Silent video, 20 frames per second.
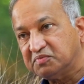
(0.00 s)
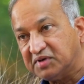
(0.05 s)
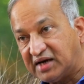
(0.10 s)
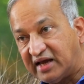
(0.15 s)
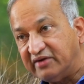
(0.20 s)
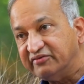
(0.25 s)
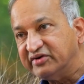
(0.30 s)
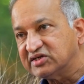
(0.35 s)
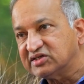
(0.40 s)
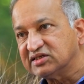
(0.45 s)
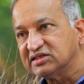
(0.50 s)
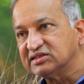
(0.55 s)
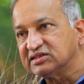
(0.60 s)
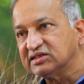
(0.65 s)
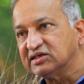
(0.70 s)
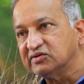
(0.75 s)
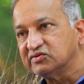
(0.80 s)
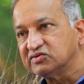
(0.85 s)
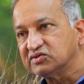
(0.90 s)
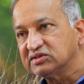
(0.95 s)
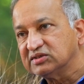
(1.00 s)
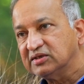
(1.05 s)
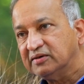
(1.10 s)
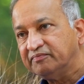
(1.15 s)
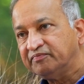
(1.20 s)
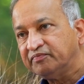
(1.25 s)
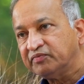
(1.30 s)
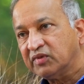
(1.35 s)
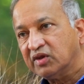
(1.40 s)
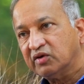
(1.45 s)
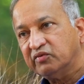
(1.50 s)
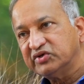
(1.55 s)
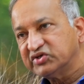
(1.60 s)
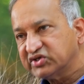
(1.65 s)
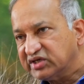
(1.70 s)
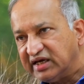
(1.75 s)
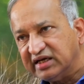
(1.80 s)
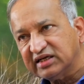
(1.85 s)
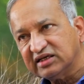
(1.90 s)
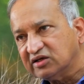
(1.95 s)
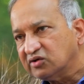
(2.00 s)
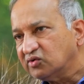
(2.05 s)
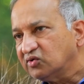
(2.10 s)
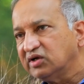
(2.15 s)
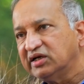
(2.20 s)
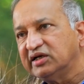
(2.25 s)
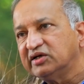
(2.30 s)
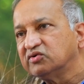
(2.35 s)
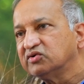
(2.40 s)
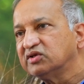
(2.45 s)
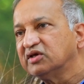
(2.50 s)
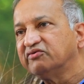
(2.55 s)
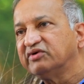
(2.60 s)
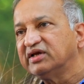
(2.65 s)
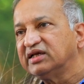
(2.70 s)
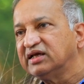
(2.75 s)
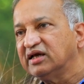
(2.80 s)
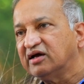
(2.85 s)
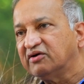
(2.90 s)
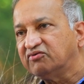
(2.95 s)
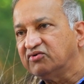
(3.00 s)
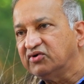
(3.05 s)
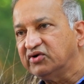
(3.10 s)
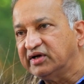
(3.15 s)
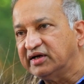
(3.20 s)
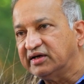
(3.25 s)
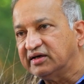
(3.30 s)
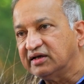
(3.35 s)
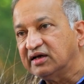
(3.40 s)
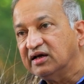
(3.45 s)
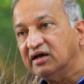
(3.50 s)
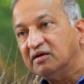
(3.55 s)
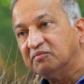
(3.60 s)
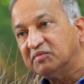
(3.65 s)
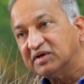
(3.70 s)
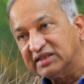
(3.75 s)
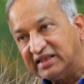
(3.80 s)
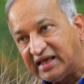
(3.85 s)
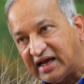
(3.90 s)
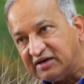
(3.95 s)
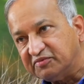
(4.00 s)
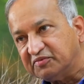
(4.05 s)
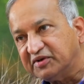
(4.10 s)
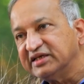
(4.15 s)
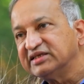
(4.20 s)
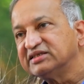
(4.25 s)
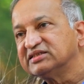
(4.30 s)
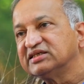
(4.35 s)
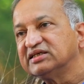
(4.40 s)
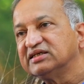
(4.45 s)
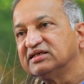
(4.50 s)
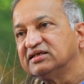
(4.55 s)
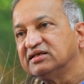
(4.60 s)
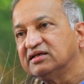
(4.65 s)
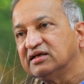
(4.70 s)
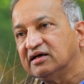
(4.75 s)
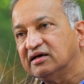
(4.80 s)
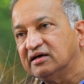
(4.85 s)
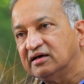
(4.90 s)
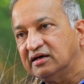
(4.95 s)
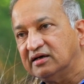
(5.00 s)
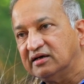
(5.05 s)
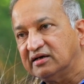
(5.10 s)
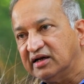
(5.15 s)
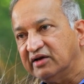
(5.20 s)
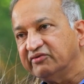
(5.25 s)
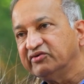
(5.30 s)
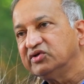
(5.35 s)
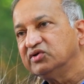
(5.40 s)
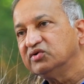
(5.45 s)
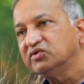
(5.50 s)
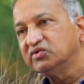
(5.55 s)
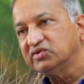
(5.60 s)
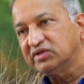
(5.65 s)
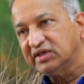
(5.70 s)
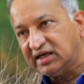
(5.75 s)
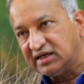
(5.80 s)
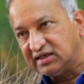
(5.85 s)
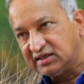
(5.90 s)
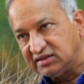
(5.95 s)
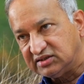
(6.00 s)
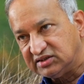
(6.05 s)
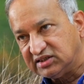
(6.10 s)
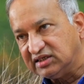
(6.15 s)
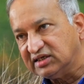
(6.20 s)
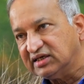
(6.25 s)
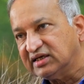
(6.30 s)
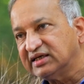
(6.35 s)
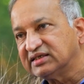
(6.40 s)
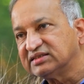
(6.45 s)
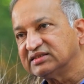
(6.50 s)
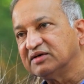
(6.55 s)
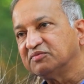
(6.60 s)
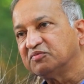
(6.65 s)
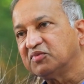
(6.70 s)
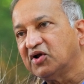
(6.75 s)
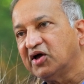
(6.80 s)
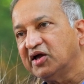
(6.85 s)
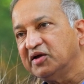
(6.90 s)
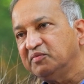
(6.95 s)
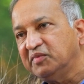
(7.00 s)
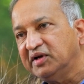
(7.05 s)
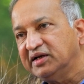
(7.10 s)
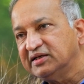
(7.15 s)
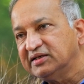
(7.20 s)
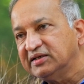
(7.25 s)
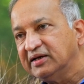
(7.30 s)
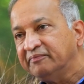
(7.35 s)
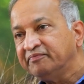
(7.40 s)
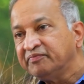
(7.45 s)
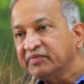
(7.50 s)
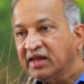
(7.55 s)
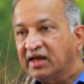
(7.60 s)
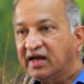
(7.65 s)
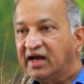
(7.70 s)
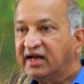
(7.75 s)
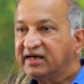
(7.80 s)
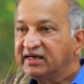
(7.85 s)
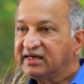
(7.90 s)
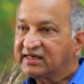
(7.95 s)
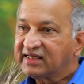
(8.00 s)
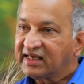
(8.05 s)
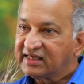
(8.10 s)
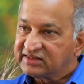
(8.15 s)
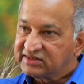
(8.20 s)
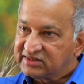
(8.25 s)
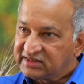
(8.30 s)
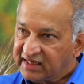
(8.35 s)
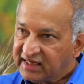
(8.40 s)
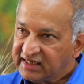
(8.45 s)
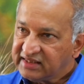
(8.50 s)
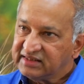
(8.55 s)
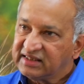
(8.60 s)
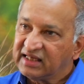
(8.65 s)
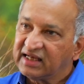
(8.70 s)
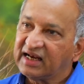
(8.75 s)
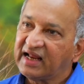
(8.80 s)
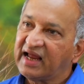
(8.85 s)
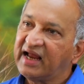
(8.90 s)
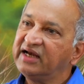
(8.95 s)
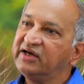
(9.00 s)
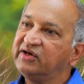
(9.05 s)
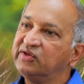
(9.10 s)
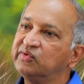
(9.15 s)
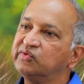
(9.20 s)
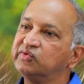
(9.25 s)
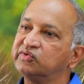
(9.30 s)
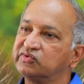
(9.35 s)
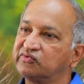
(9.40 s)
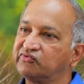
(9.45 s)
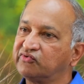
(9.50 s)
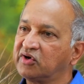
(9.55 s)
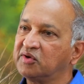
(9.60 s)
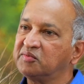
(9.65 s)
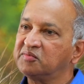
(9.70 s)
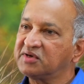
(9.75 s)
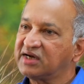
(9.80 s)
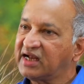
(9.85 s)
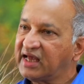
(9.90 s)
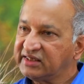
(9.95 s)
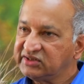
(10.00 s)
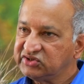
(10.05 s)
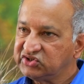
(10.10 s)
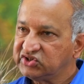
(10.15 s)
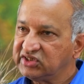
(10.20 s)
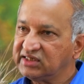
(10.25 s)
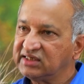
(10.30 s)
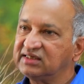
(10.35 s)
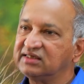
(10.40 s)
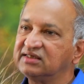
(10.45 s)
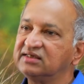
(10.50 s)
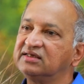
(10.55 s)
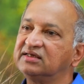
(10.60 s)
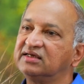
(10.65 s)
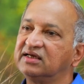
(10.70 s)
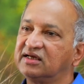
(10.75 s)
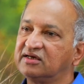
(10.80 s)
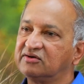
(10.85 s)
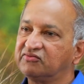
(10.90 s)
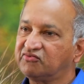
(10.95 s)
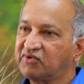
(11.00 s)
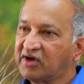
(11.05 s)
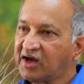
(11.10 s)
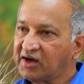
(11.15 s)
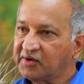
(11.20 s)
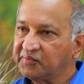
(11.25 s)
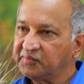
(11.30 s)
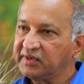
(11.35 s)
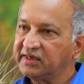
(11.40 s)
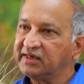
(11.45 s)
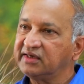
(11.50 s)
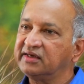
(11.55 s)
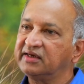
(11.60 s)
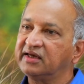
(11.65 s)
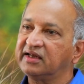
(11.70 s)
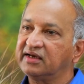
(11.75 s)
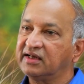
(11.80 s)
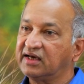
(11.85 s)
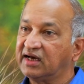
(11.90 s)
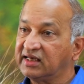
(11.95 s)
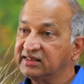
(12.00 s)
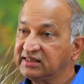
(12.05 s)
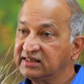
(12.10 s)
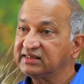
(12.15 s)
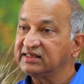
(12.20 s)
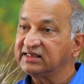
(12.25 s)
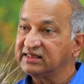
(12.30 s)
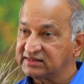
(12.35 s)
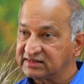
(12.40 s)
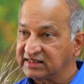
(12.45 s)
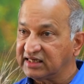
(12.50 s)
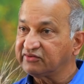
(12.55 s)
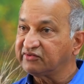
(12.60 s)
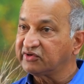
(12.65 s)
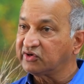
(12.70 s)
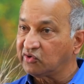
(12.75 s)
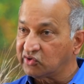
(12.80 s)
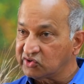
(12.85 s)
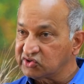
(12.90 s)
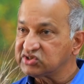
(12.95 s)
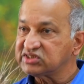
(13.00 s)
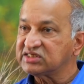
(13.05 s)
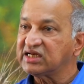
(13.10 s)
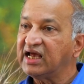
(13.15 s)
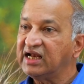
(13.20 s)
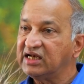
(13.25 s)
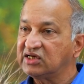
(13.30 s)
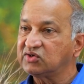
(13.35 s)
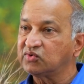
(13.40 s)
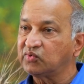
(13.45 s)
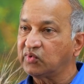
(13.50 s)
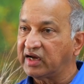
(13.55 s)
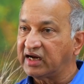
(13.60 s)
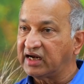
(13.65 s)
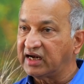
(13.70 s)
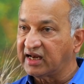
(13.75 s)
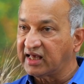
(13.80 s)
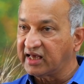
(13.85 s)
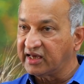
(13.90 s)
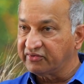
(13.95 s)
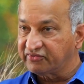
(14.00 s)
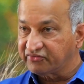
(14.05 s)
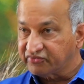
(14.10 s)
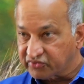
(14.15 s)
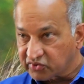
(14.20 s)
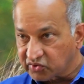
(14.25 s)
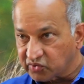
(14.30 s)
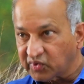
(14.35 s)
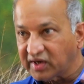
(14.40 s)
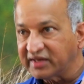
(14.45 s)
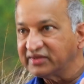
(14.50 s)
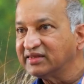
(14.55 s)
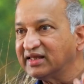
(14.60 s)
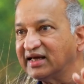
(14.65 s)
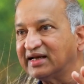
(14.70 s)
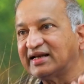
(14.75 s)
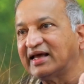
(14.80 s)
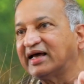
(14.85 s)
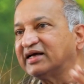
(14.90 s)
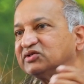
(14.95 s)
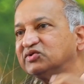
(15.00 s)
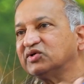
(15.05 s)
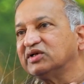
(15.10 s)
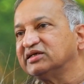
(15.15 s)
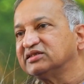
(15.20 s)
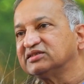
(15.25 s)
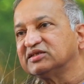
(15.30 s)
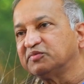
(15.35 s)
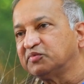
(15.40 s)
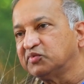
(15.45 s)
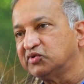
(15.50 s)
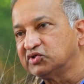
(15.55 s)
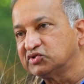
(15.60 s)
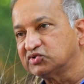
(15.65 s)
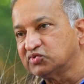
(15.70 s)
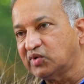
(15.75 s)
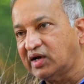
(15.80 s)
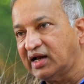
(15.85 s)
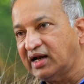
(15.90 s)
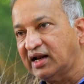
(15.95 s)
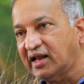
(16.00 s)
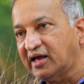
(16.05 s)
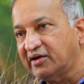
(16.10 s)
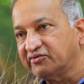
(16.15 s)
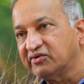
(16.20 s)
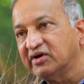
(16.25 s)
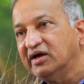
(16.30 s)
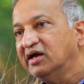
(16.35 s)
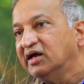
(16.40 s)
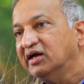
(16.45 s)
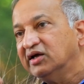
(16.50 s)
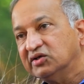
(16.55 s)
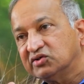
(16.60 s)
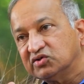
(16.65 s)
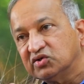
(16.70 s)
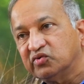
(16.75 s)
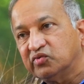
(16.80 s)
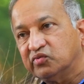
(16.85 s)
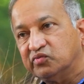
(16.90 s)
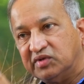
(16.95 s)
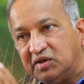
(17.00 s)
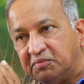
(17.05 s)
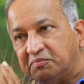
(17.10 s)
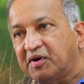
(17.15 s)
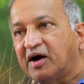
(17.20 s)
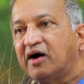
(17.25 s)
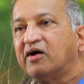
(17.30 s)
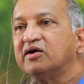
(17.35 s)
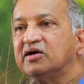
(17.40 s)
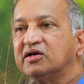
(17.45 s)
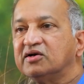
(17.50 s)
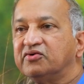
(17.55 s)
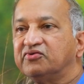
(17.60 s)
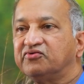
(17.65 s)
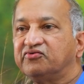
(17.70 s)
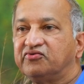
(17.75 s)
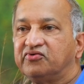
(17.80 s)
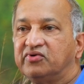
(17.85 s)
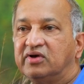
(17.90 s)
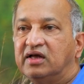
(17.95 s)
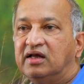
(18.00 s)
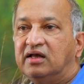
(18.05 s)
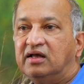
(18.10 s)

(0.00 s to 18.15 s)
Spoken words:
private reserves, which cater only to the very affluent. But that brings in revenue, that generates employment, and it has changed the land use from ranching and farming and other things that were hostile to wildlife to one that actually supports wildlife. So the power of